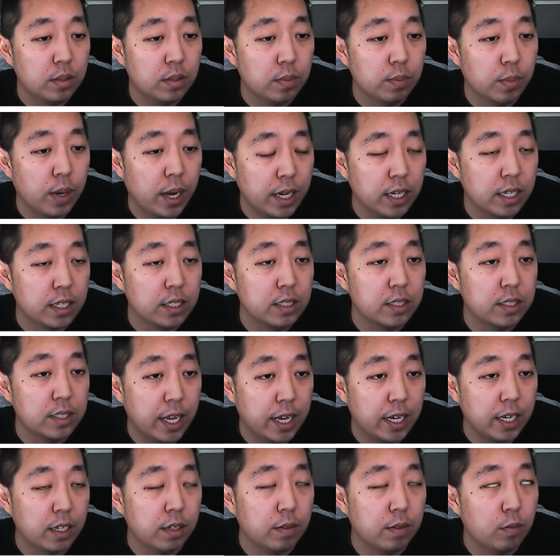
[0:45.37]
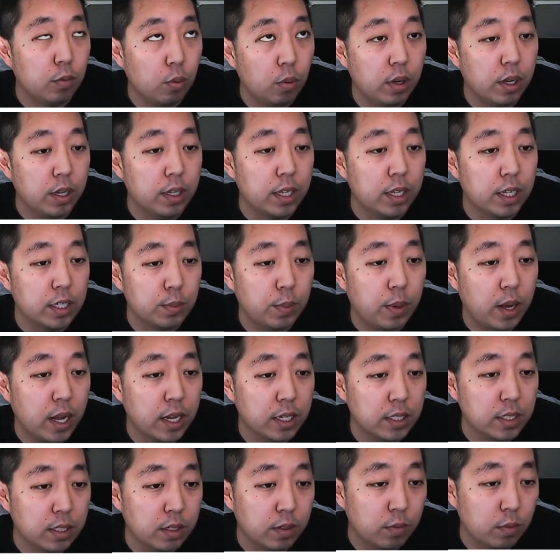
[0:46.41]
minus negative 1, that's
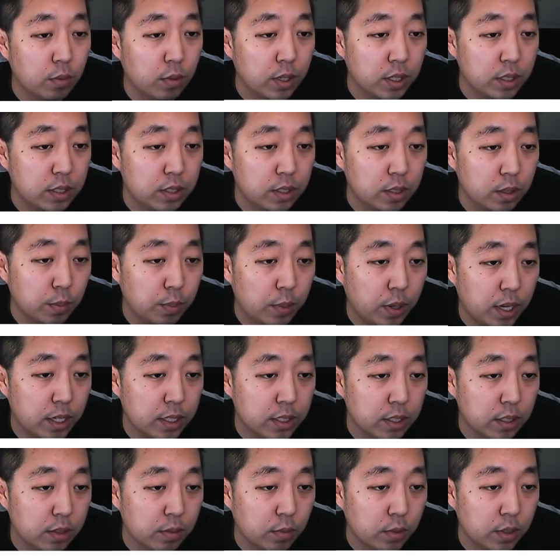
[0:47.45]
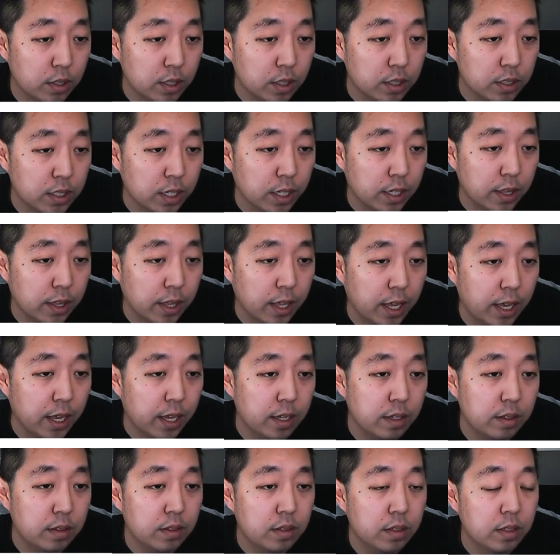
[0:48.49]
positive 1. So positive 1 looks like that.